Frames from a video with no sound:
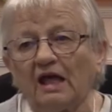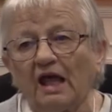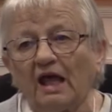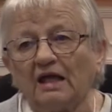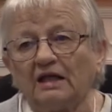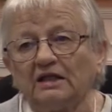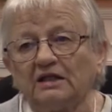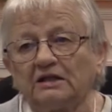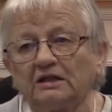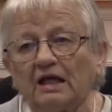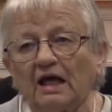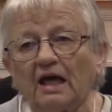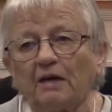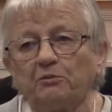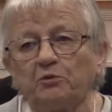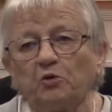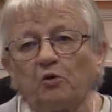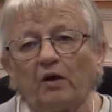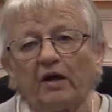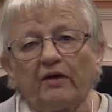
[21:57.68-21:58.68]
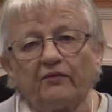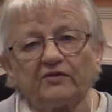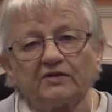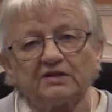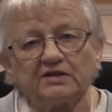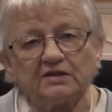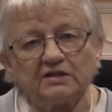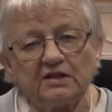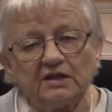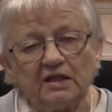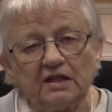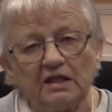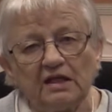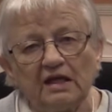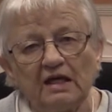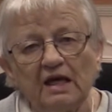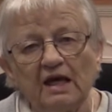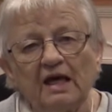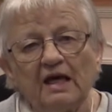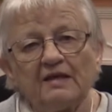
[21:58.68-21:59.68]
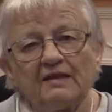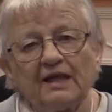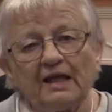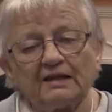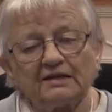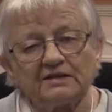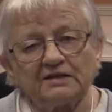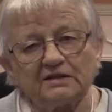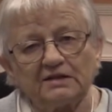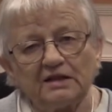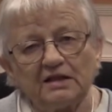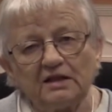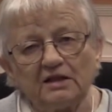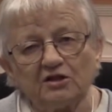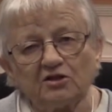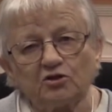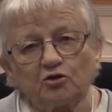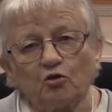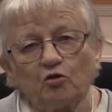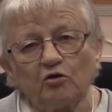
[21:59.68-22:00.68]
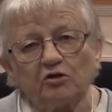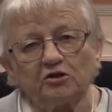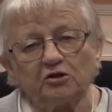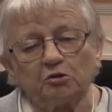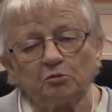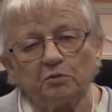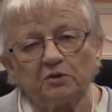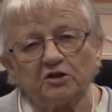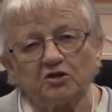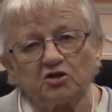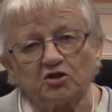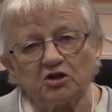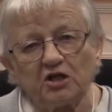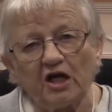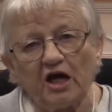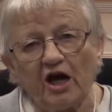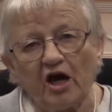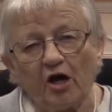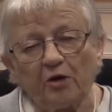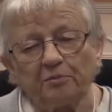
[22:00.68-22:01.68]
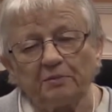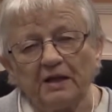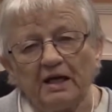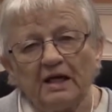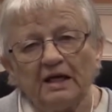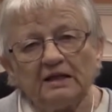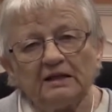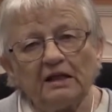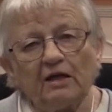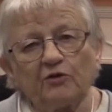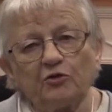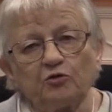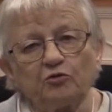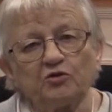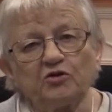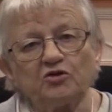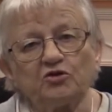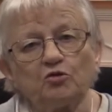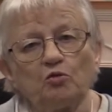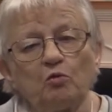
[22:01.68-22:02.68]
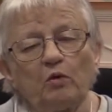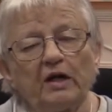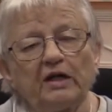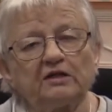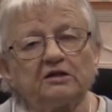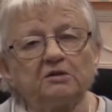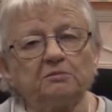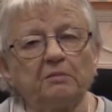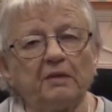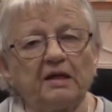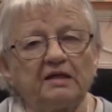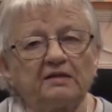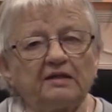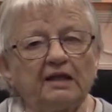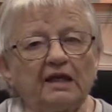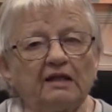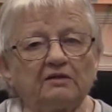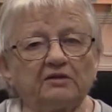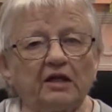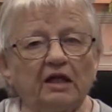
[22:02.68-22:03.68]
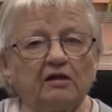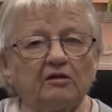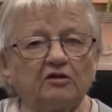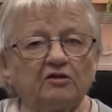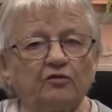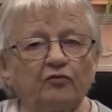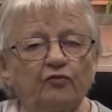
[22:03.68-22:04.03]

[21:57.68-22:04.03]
anytime you have a C, that C is going to be a sharp. Now, there is a way to make that null and